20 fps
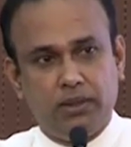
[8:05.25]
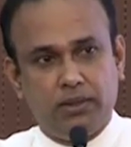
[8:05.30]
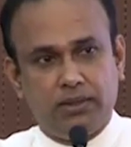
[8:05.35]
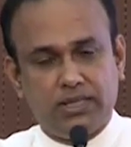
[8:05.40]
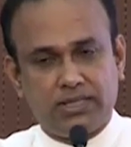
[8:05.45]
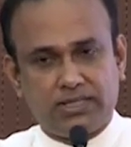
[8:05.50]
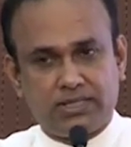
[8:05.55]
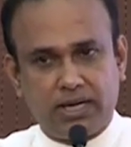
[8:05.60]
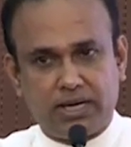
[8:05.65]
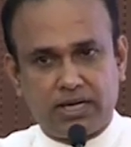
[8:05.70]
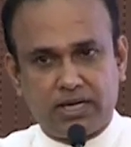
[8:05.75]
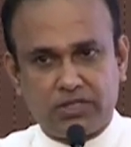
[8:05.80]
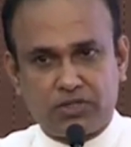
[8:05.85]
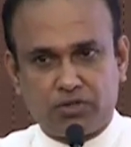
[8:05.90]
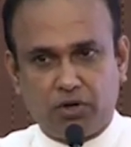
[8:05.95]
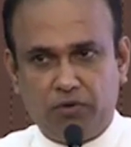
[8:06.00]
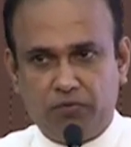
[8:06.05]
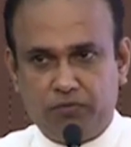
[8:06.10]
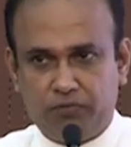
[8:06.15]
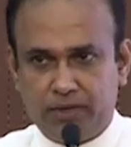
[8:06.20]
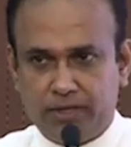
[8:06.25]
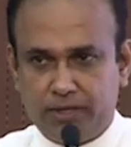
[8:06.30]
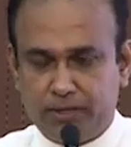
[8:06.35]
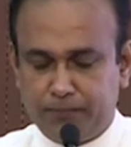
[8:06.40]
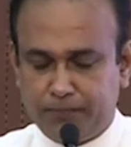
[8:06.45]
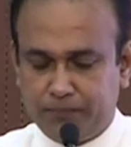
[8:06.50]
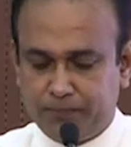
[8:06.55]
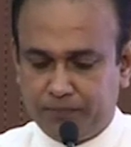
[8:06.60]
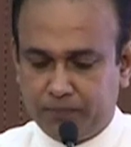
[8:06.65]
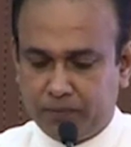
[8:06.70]
the status of
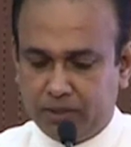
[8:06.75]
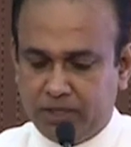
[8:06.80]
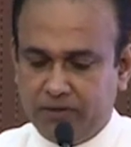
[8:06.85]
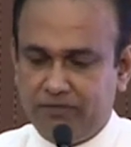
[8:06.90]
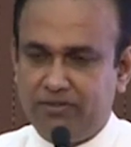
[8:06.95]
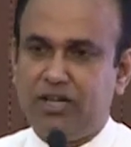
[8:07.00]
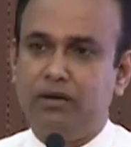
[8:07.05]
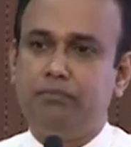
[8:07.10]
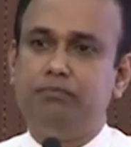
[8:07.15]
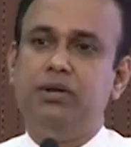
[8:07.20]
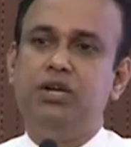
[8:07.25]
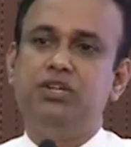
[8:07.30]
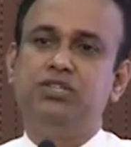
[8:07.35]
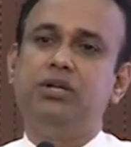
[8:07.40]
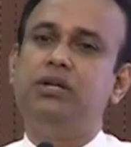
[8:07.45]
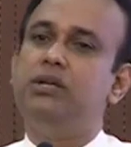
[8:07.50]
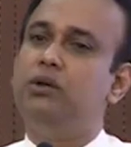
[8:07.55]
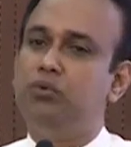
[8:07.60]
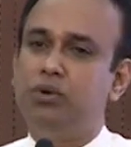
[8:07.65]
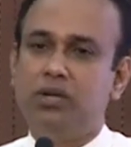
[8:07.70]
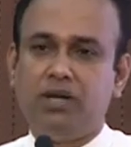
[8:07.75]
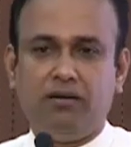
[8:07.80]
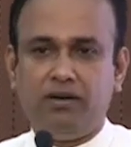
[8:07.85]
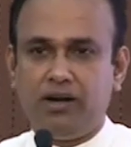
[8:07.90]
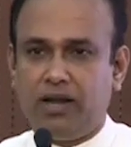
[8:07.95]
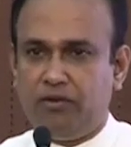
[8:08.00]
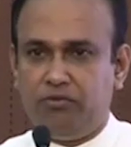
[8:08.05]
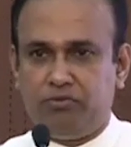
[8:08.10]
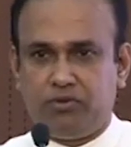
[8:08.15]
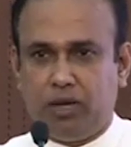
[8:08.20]
a developed nation during our
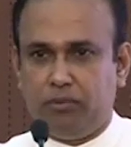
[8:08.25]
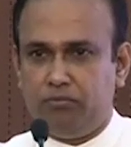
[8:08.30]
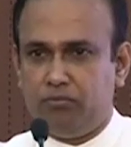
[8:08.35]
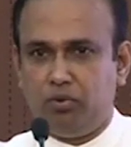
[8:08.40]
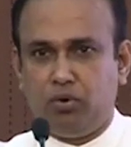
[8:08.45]
lifetime.